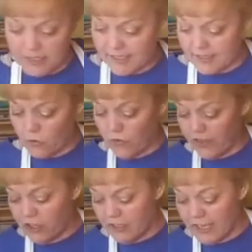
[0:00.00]
in North
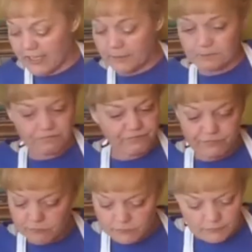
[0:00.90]
Carolina,
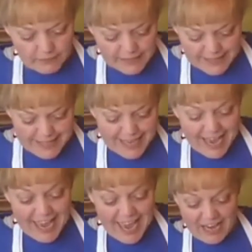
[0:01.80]

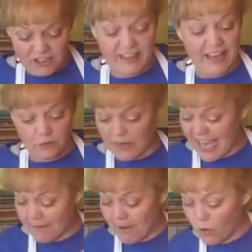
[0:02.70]
and that was when I had
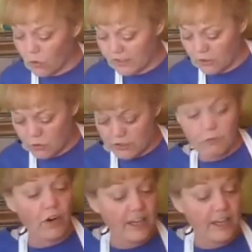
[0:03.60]
my golden who was afraid of